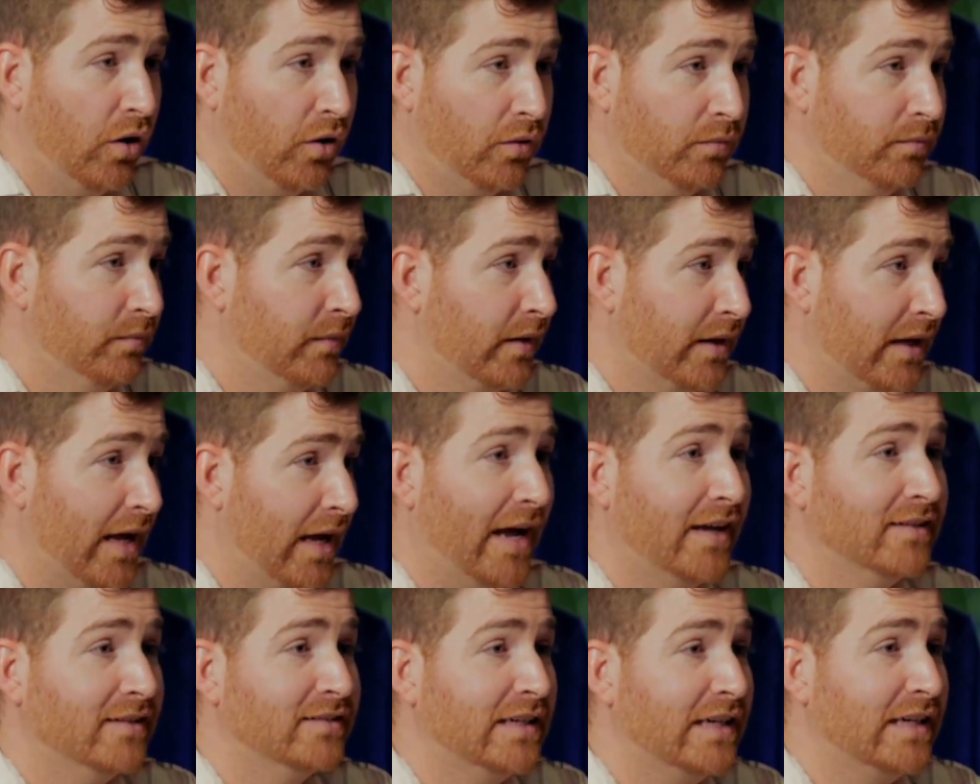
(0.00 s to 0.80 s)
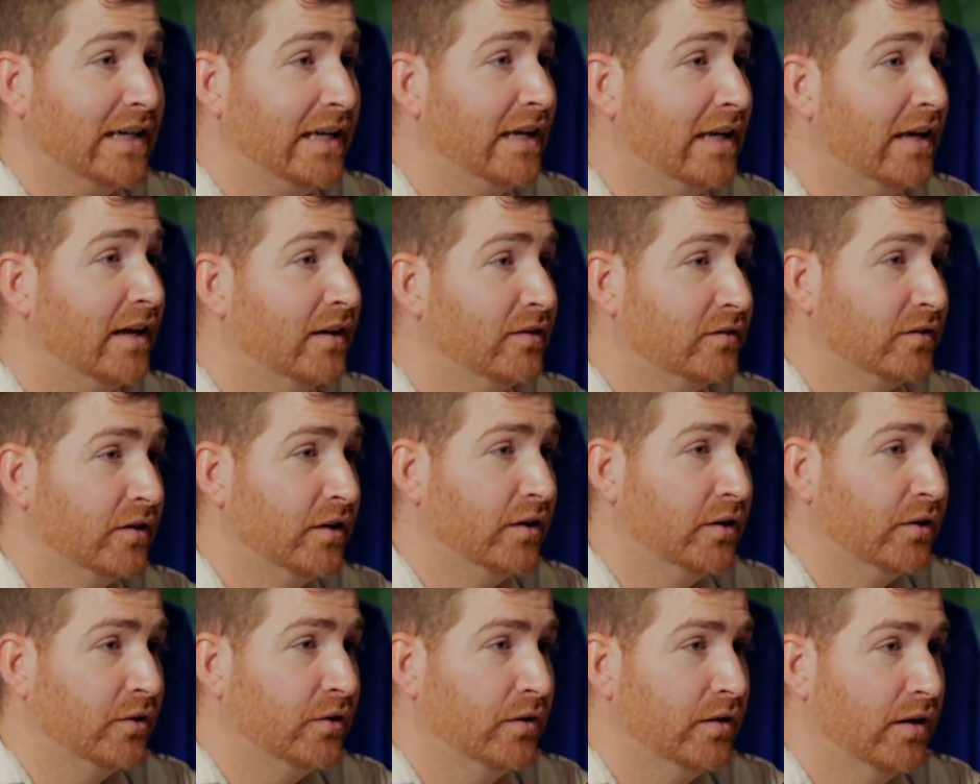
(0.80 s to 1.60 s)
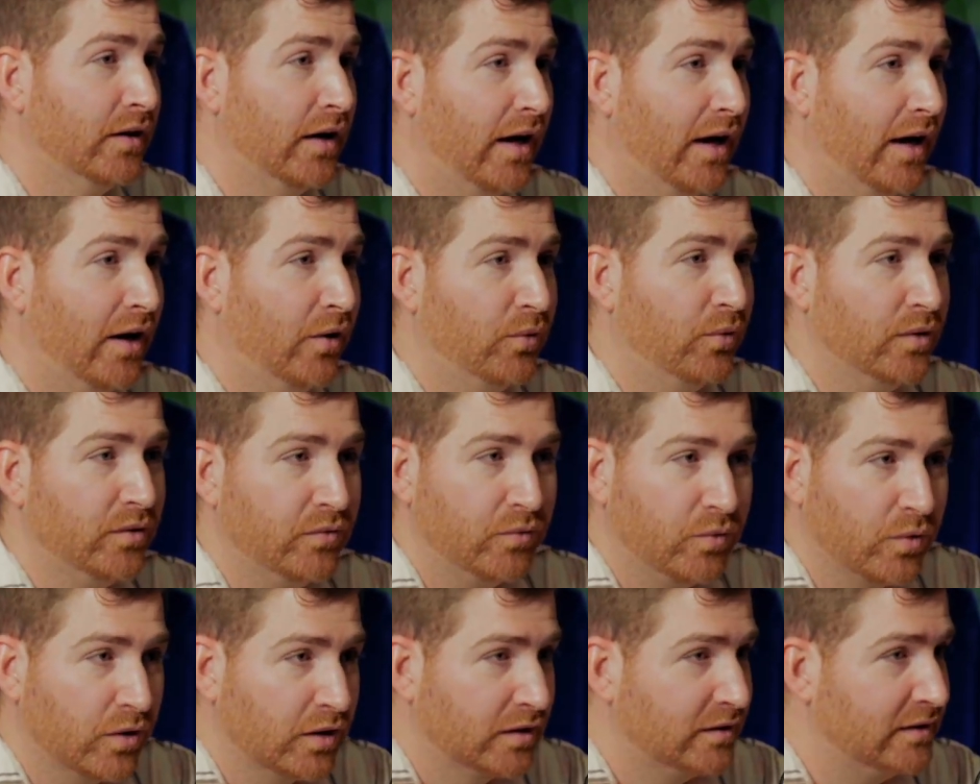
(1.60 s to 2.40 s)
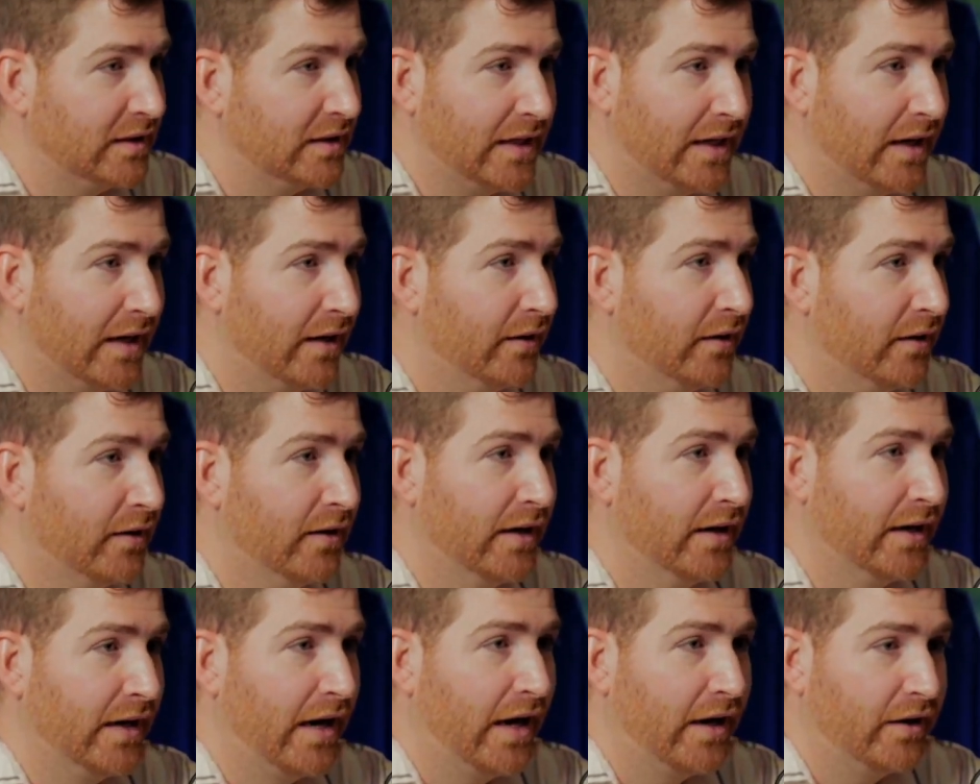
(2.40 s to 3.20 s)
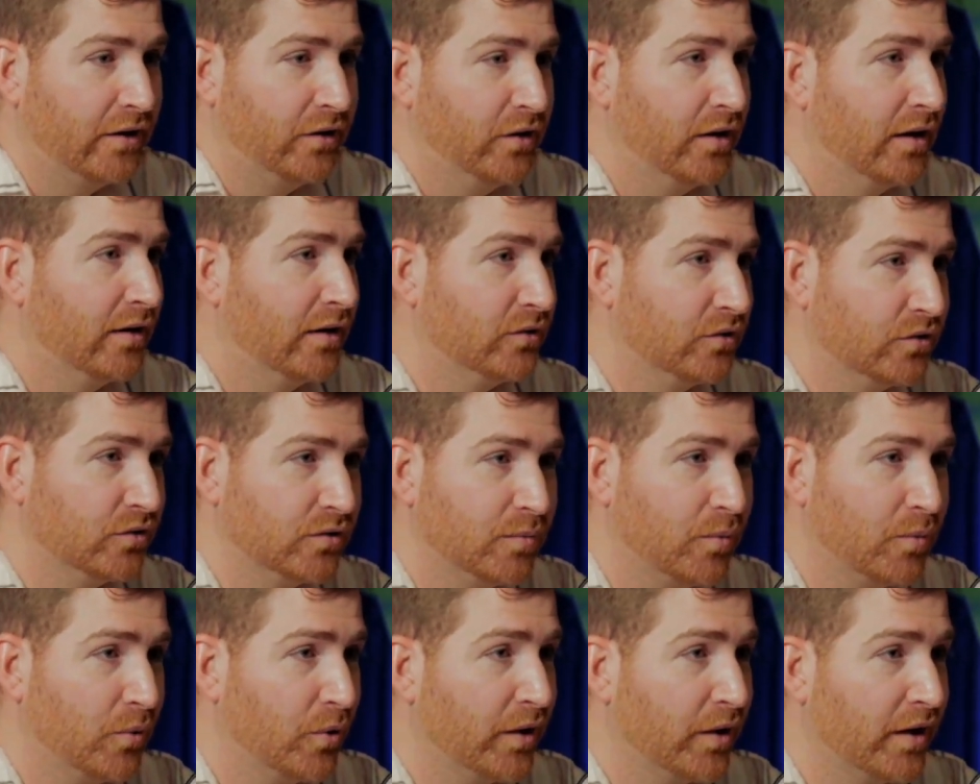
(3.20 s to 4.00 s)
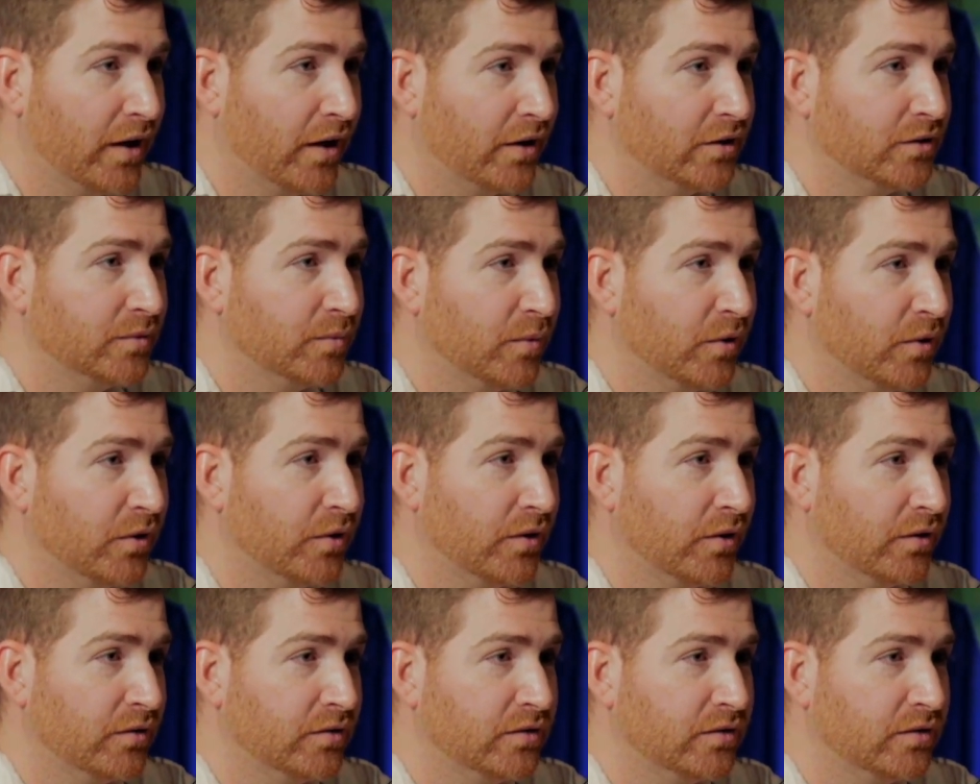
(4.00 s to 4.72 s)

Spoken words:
like as an ESO, how we've worked together and how you guys are supporting entrepreneurs. Because